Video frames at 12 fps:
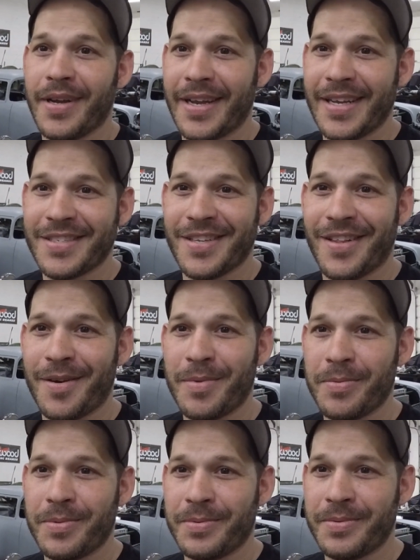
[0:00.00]
I guess a lot of
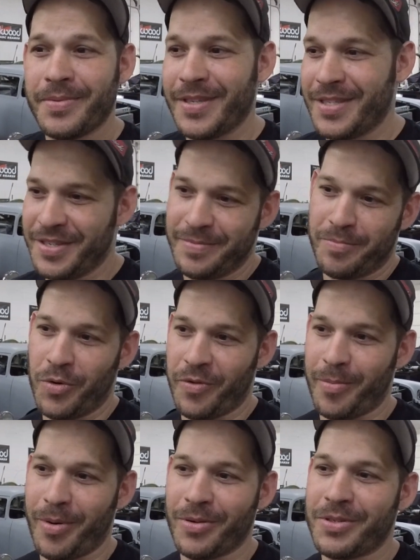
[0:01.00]
people, this is more
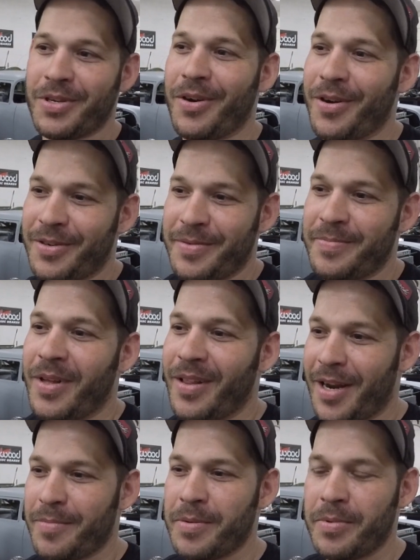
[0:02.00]
of a parts car, and a
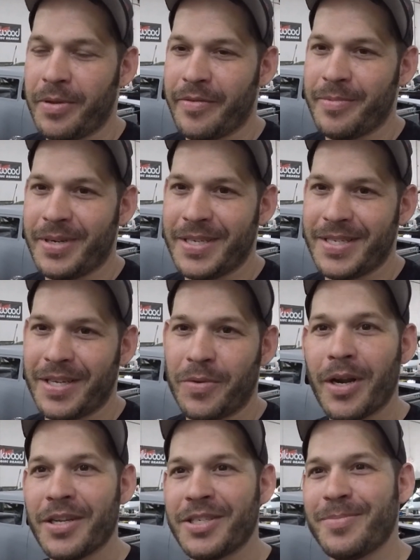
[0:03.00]
lot of people, everybody's like,
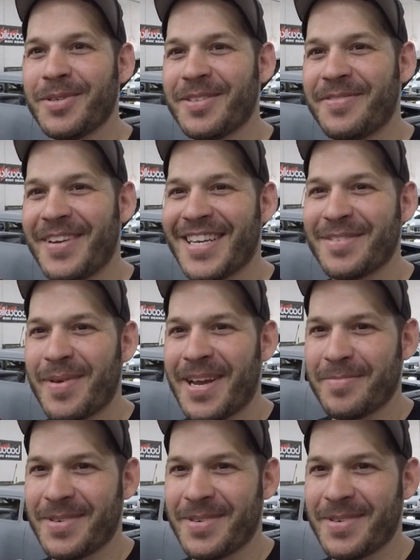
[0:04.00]
why didn't you build a fastback?